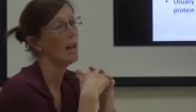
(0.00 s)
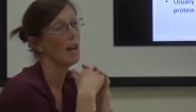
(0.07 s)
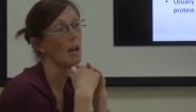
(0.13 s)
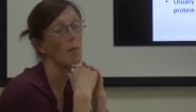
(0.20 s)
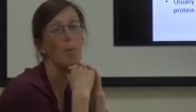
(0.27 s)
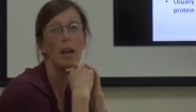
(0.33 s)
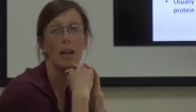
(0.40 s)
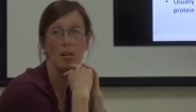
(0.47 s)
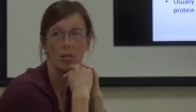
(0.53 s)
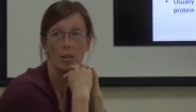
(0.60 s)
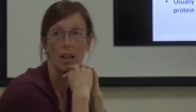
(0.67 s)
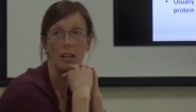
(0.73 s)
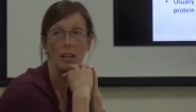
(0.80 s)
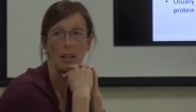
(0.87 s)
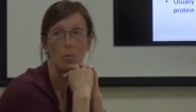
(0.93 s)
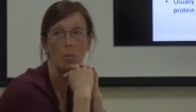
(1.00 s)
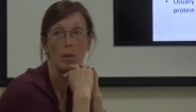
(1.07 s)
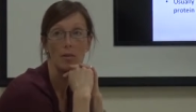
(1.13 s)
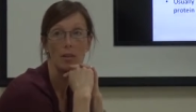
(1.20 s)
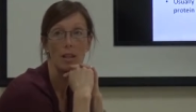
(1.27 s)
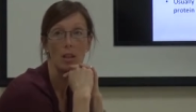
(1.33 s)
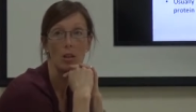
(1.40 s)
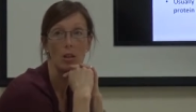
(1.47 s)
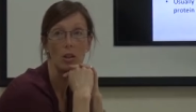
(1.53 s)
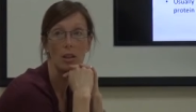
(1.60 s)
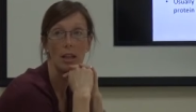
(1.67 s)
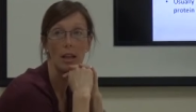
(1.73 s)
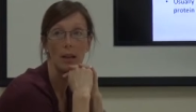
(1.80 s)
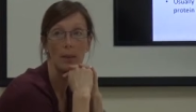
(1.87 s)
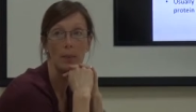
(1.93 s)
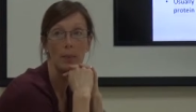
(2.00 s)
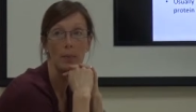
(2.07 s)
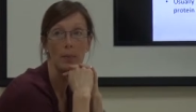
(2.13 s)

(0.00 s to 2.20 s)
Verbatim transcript: uh, pedigree that we've seen earlier